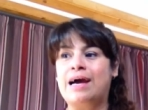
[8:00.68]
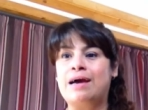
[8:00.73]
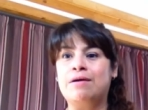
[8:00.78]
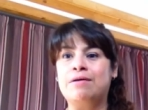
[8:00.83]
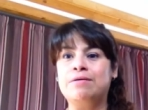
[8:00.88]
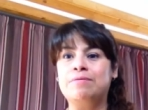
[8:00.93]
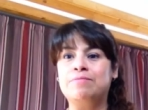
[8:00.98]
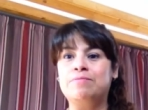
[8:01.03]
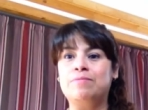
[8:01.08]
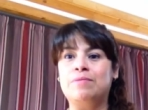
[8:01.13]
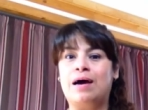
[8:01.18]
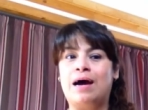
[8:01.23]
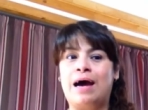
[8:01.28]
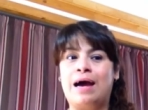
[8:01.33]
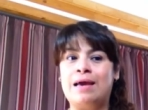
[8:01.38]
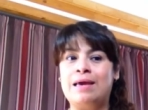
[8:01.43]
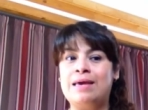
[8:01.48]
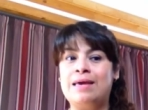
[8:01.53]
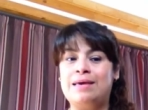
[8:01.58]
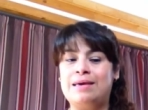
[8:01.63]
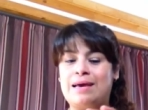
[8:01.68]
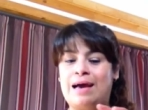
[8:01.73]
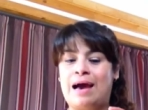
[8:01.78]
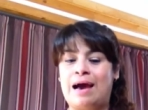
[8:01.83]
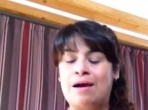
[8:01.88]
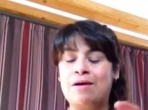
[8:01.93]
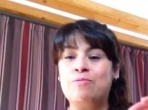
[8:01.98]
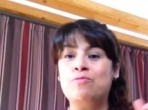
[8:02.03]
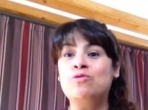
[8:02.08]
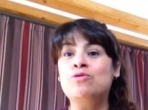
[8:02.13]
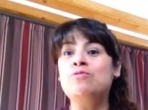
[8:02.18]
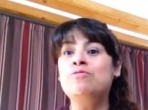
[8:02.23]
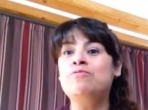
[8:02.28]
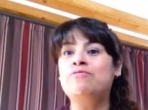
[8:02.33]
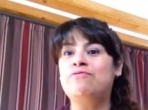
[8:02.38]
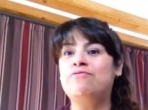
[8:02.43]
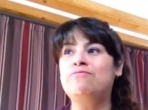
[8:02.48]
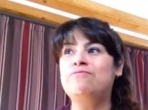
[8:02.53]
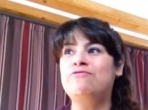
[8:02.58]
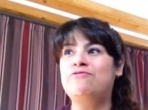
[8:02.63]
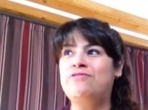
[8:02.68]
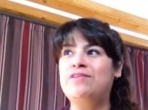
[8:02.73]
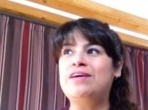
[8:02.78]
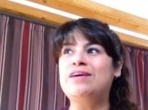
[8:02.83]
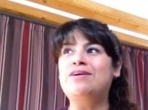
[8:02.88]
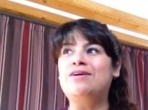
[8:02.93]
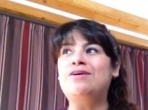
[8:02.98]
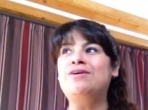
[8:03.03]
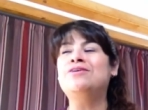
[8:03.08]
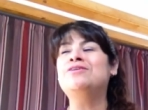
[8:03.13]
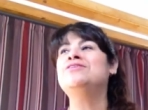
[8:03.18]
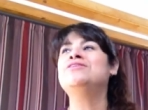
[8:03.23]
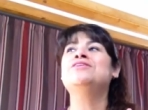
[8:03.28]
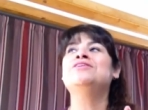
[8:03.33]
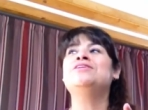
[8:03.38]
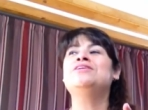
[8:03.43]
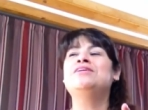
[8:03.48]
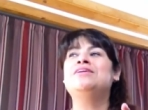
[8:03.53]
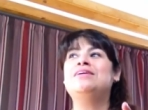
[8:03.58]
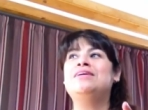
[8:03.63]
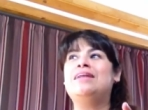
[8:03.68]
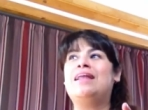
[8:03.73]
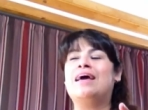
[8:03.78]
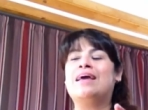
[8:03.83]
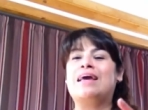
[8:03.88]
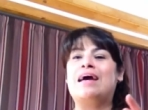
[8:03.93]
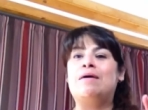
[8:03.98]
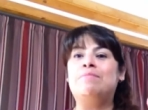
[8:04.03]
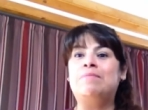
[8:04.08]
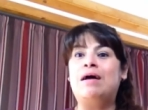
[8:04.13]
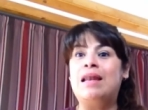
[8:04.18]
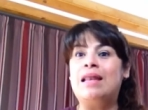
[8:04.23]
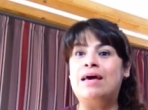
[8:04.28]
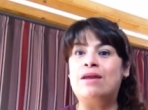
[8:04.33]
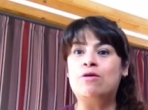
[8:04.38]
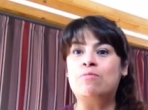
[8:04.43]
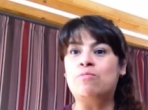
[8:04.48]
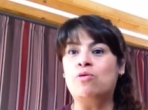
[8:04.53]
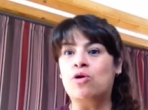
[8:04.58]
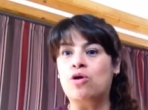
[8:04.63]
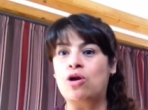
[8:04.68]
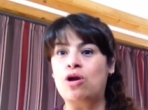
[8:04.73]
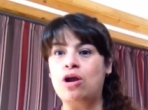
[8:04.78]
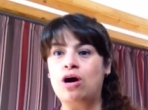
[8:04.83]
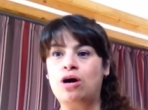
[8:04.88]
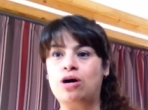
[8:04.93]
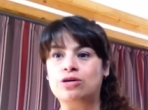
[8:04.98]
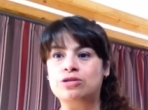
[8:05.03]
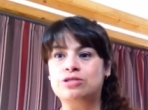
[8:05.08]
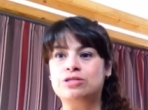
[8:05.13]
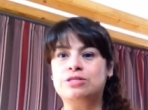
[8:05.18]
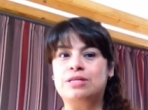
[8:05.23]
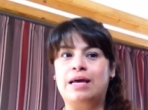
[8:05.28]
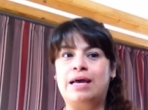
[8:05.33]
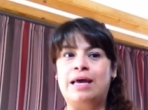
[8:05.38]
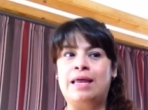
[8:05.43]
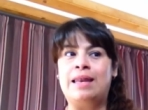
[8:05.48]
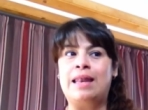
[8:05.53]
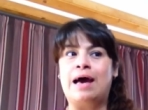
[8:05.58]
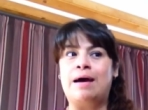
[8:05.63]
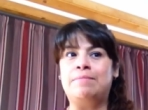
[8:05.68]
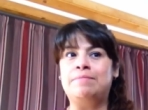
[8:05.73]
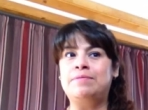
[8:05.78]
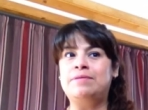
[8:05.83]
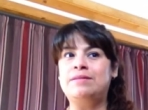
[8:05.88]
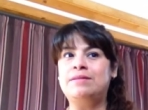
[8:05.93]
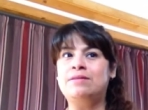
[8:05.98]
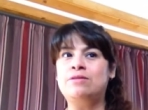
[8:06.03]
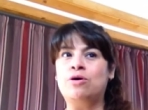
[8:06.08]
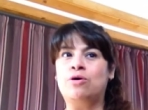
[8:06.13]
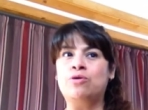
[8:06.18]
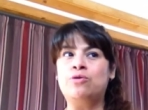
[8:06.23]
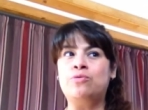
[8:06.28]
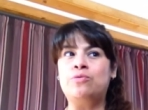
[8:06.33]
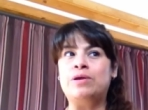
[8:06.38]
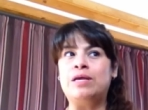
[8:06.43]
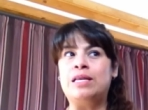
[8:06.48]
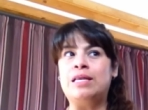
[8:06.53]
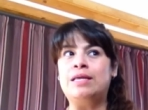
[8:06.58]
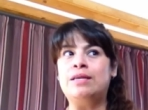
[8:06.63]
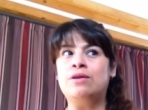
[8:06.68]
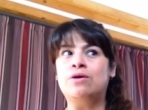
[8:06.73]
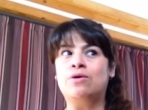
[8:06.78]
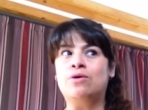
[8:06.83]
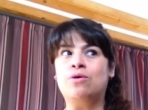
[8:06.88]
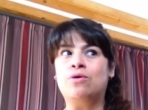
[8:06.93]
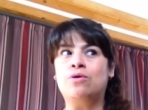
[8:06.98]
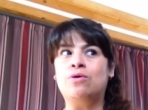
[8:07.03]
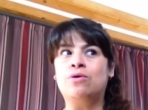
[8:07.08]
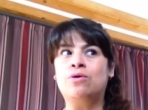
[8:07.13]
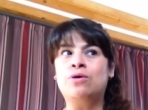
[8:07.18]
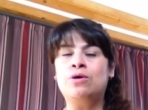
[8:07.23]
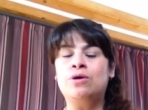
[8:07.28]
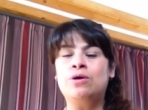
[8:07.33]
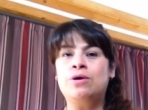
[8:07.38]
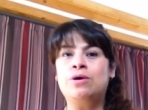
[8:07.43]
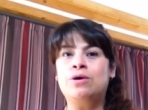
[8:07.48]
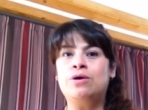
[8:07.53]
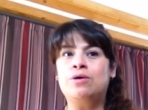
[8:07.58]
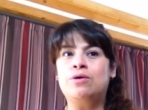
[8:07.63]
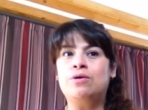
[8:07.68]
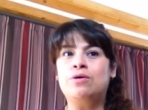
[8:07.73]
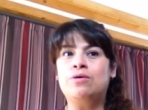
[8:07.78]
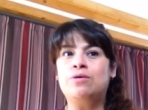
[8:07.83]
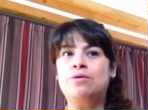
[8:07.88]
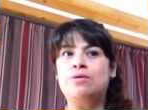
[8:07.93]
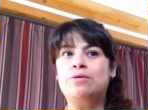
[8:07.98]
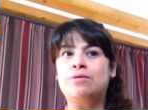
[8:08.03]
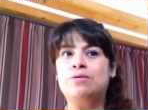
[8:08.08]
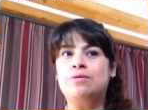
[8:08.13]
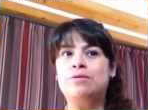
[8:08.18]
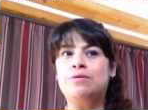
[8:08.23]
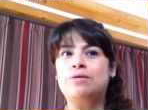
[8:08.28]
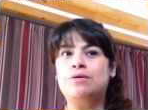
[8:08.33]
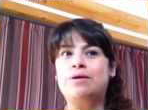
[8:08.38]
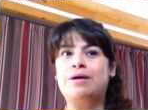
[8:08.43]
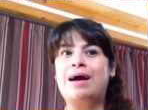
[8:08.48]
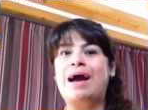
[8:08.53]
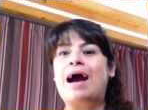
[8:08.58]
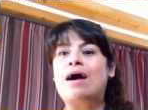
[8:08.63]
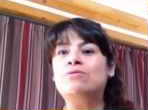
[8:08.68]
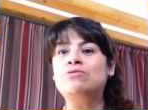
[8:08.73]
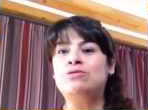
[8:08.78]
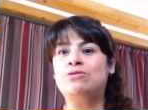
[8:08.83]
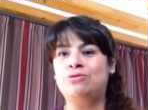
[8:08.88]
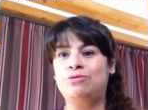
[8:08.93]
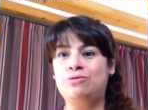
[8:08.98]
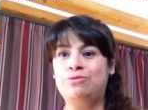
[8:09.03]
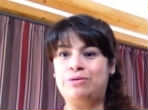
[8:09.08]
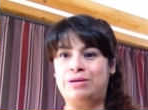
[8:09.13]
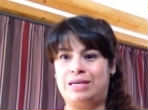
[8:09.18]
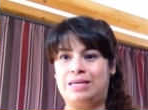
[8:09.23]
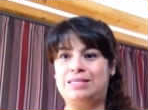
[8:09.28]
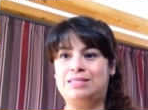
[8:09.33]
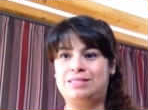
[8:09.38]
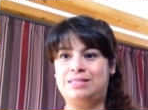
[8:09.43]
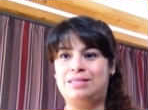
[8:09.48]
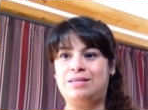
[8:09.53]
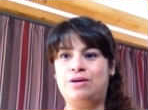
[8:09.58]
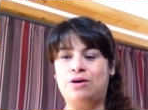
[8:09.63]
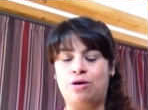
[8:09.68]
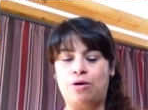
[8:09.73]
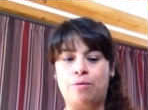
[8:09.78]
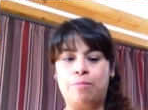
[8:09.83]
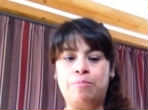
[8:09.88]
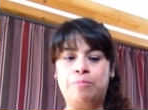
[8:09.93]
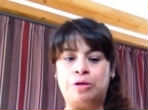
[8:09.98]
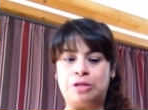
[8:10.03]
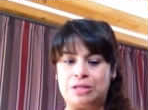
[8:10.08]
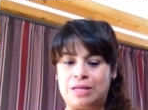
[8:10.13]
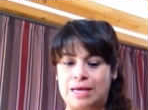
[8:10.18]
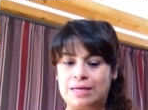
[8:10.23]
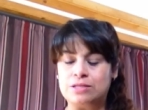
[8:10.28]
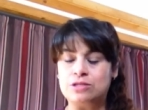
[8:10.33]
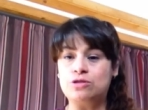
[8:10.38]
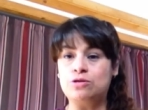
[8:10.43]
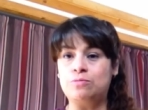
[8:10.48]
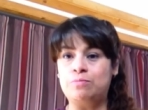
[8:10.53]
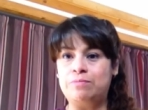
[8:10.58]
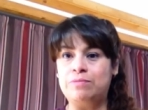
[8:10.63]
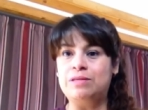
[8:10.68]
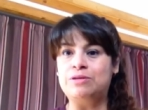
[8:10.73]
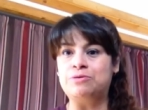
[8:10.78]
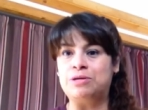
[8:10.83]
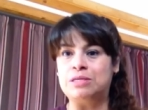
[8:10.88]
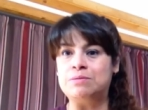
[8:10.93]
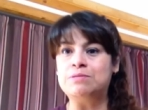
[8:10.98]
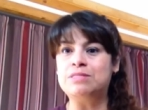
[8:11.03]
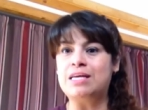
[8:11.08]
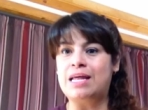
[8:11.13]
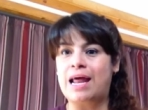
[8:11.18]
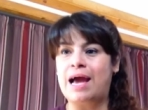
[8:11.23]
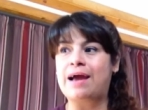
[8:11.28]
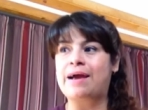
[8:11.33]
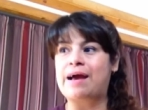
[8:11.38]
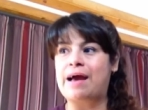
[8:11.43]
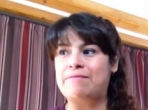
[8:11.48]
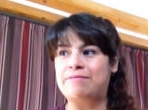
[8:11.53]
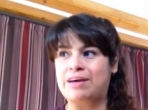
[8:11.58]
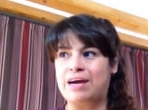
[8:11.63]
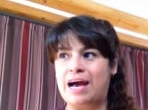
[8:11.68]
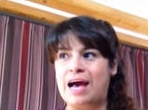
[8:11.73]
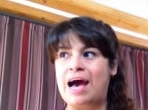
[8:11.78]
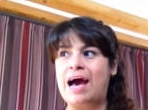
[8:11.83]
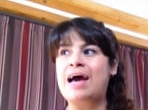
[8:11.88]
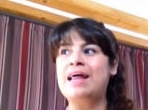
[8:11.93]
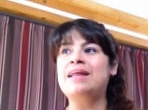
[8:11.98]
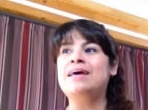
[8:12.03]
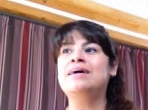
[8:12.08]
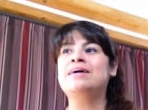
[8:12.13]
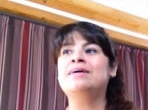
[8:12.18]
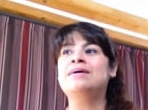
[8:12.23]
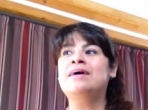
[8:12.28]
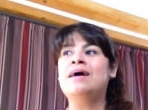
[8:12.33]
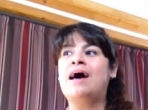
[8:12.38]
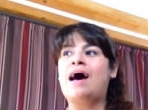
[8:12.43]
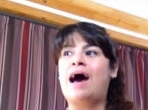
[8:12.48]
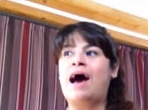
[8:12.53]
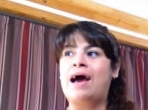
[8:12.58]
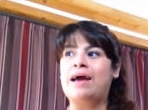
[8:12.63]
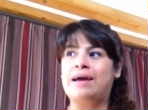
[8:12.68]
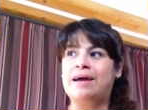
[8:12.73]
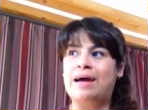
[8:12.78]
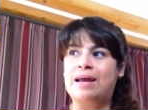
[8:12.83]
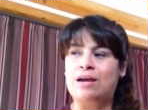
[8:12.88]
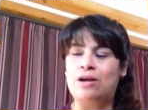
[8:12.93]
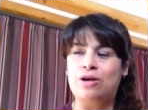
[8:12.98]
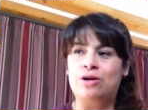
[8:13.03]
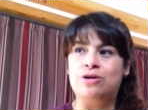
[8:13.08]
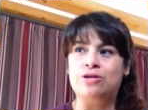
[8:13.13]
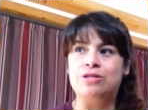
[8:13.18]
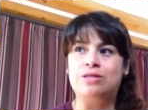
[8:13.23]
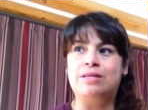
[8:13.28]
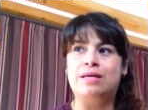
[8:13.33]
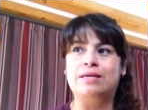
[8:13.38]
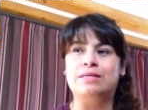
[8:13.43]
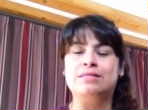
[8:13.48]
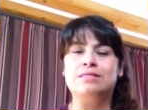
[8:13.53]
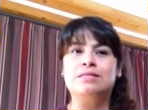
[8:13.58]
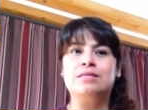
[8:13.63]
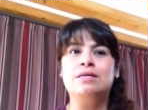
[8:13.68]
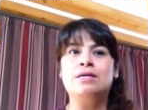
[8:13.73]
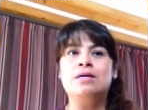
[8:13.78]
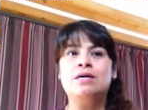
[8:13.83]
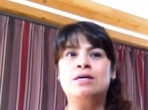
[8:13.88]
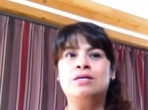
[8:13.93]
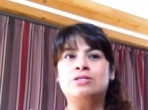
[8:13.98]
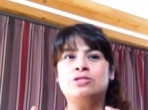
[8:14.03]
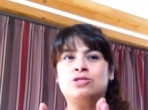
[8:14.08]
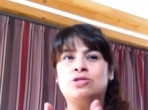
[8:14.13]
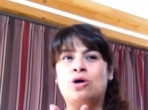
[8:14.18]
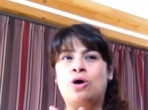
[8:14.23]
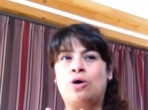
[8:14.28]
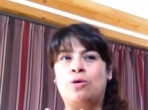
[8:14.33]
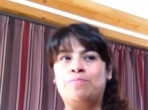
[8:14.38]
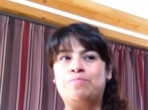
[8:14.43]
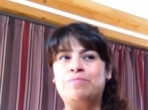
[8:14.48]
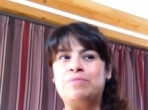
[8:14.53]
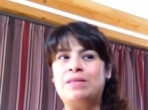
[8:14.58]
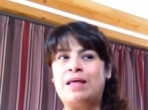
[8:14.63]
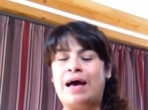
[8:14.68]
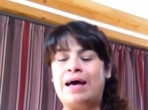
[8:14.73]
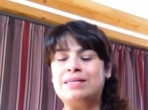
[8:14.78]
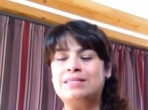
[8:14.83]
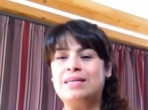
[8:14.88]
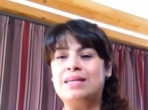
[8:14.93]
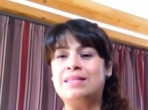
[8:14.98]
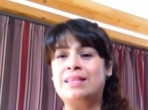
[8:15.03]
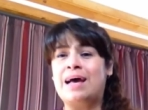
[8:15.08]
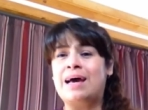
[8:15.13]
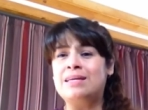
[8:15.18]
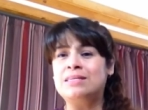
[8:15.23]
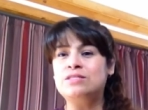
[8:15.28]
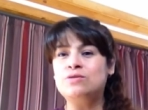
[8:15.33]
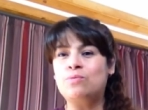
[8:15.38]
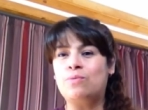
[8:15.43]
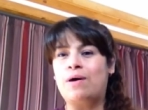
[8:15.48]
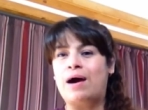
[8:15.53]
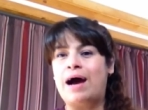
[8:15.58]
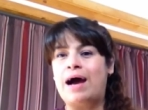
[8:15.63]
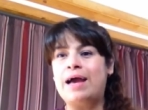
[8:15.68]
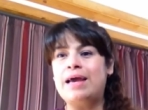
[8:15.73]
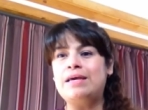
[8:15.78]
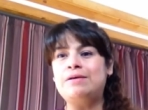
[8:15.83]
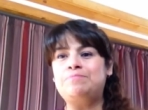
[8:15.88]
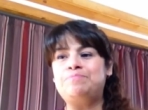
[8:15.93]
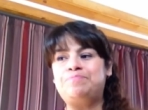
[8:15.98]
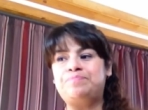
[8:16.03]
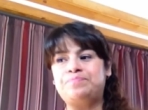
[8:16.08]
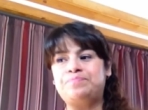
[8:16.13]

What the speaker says: I will feel like I'm a little more lost and I don't really know how to do it still. But thanks to dreams that I have had, I have learned things. So that is why